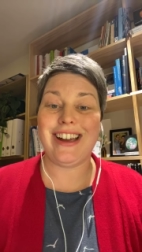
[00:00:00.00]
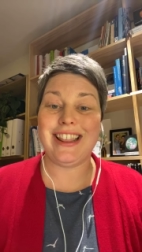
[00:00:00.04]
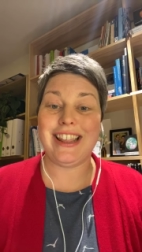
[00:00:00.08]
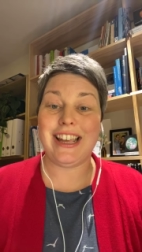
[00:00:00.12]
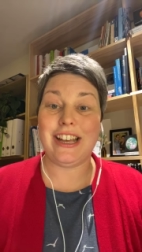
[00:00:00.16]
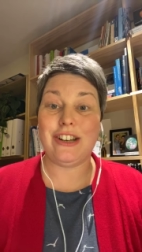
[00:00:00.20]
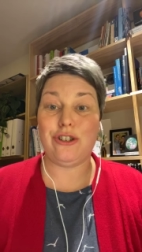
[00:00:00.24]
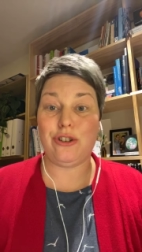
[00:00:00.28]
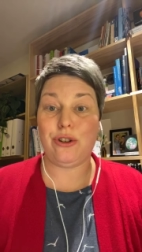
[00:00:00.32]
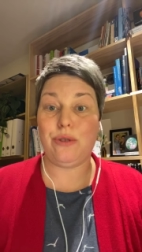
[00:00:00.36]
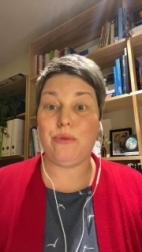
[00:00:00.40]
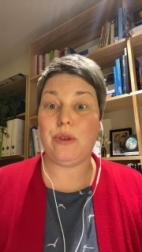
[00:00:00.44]
They
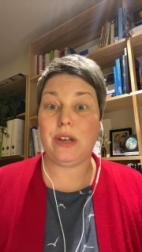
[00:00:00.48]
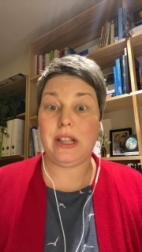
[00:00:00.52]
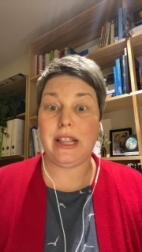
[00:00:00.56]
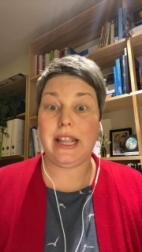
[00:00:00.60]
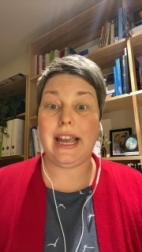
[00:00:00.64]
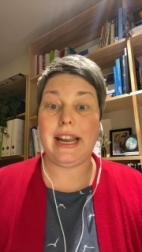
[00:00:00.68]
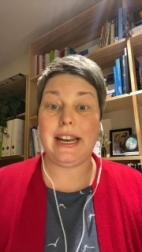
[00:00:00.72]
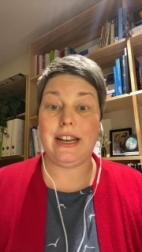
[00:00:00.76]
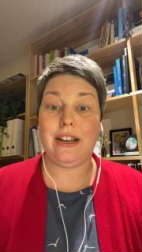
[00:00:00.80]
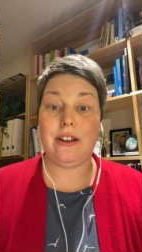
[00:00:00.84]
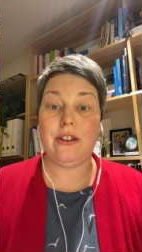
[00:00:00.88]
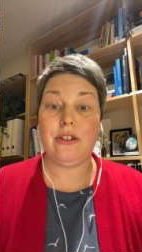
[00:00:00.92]
do what
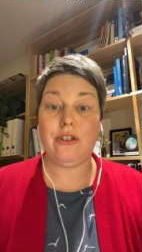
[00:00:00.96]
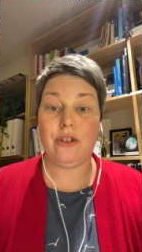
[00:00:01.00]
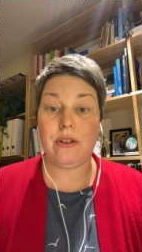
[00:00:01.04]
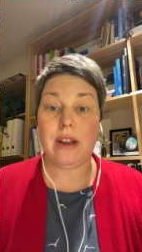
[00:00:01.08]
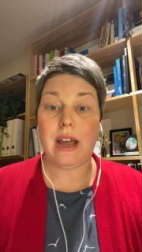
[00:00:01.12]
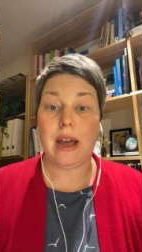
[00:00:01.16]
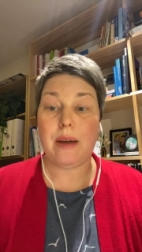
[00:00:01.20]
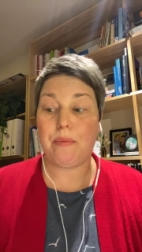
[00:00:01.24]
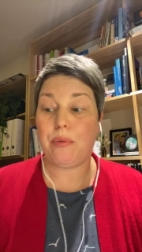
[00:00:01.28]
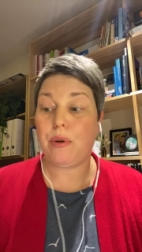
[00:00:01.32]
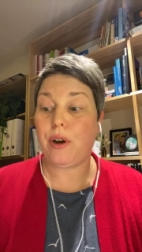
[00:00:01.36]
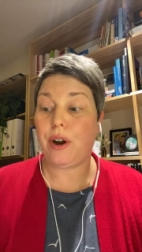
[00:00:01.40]
they
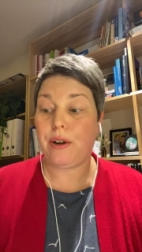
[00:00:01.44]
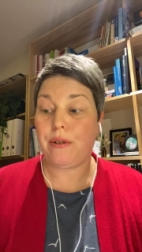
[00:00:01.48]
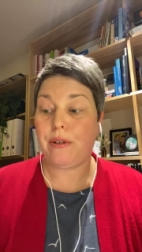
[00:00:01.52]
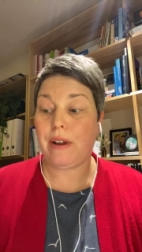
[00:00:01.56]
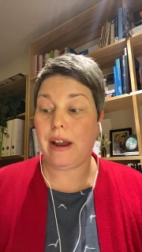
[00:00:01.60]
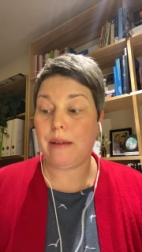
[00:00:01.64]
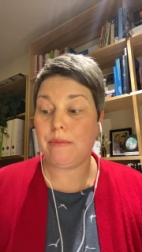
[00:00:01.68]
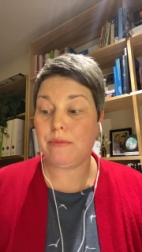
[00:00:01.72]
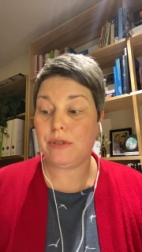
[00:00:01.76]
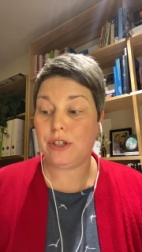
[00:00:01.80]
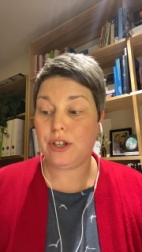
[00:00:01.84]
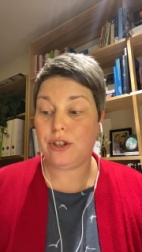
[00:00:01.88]
are
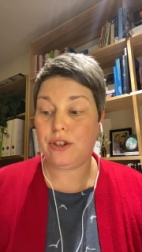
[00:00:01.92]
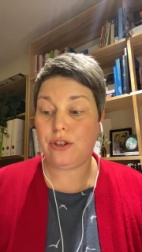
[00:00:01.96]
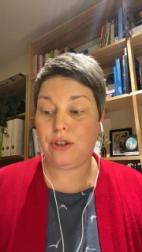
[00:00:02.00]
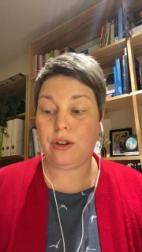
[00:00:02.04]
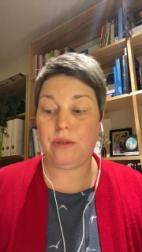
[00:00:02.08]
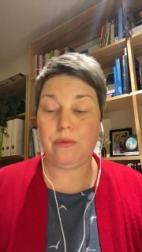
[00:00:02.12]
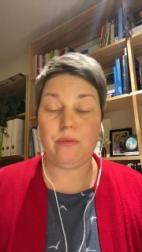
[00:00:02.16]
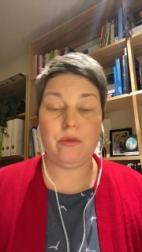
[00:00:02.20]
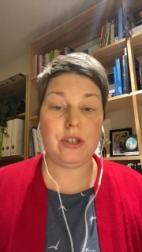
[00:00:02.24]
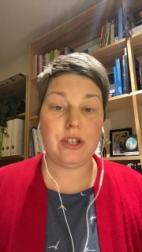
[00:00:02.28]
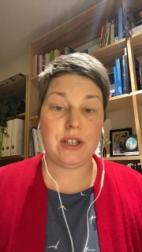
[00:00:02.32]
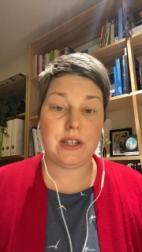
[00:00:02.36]
programmed to do,
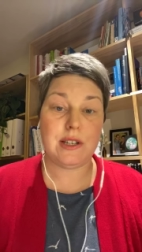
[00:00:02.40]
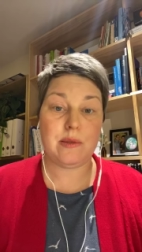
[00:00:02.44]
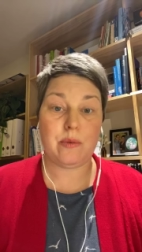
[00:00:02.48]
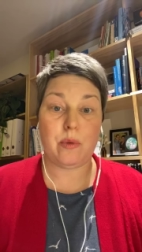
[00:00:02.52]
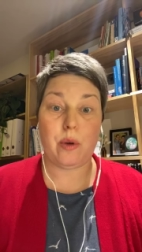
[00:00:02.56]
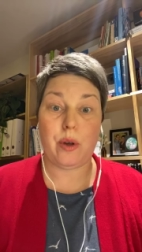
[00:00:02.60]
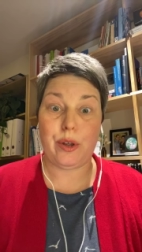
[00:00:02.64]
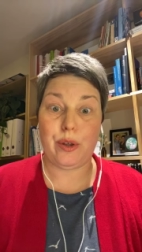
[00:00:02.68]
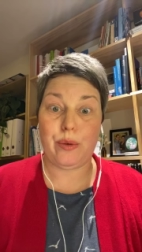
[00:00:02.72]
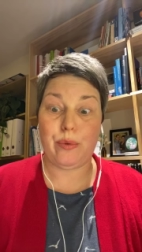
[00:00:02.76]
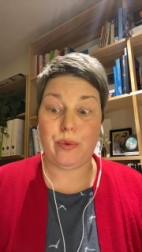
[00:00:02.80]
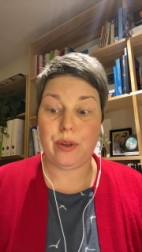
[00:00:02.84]
which is
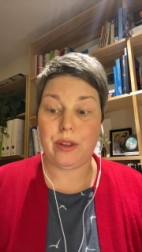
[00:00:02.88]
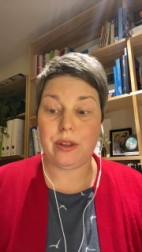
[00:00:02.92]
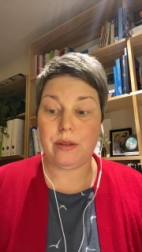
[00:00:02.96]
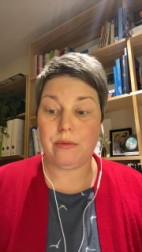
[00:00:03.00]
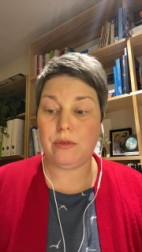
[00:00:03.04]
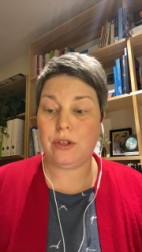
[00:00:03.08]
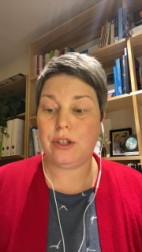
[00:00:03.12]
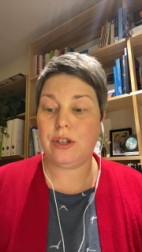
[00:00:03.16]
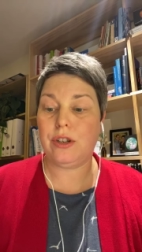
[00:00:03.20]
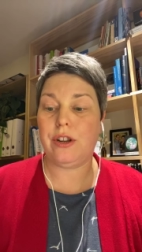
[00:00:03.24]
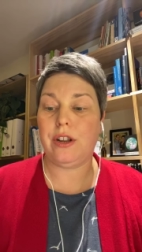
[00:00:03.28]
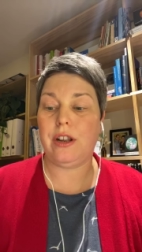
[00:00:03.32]
what you want them
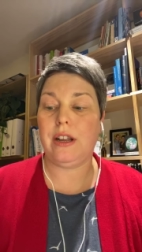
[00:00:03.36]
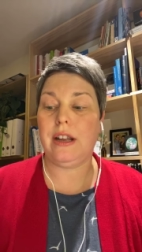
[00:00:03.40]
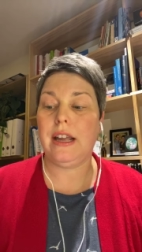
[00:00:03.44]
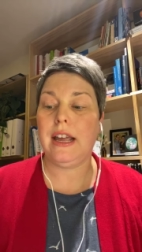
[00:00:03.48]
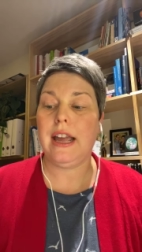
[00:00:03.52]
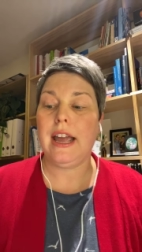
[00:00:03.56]
to do.